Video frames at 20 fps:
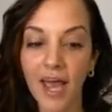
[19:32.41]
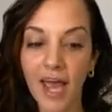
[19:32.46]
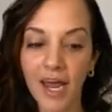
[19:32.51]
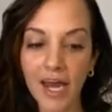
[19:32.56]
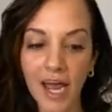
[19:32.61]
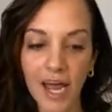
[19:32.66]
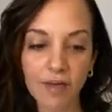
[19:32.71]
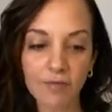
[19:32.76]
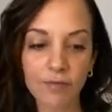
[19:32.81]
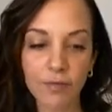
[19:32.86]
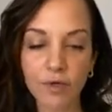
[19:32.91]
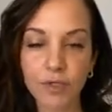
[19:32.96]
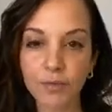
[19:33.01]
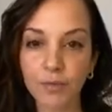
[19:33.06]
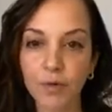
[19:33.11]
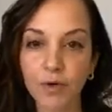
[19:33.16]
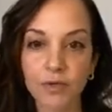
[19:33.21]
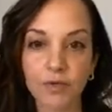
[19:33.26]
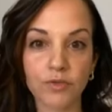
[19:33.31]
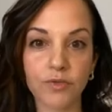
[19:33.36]
and I have more
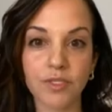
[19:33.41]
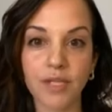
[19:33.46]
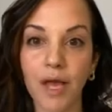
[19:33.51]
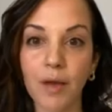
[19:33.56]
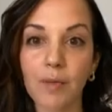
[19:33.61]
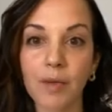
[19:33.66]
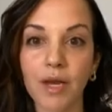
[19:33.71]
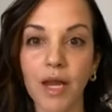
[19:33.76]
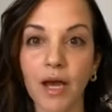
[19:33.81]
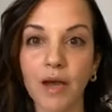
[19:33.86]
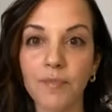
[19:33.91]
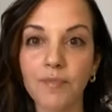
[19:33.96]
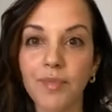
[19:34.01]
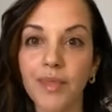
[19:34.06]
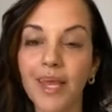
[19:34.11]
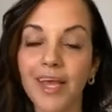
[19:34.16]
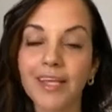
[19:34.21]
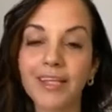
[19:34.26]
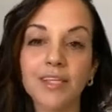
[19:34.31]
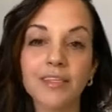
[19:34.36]
spiritual stamina.
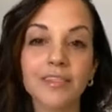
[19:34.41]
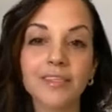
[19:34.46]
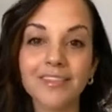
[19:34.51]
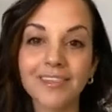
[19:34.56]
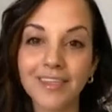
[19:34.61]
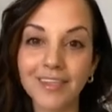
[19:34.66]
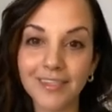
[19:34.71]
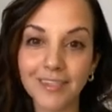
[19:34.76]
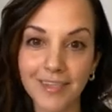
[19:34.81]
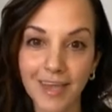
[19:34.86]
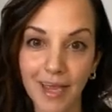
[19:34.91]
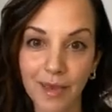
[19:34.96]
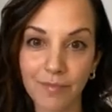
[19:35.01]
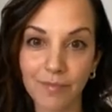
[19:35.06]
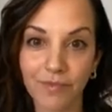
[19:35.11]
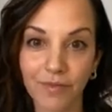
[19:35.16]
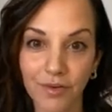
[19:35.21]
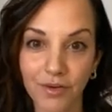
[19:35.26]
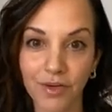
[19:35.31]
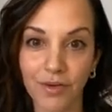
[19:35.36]
And this is the
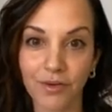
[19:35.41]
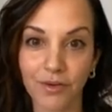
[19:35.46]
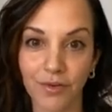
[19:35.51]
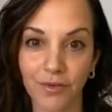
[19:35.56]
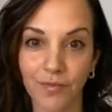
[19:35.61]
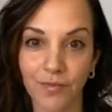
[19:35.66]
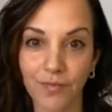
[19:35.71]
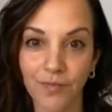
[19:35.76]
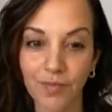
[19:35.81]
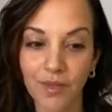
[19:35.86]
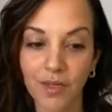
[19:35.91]
same for you.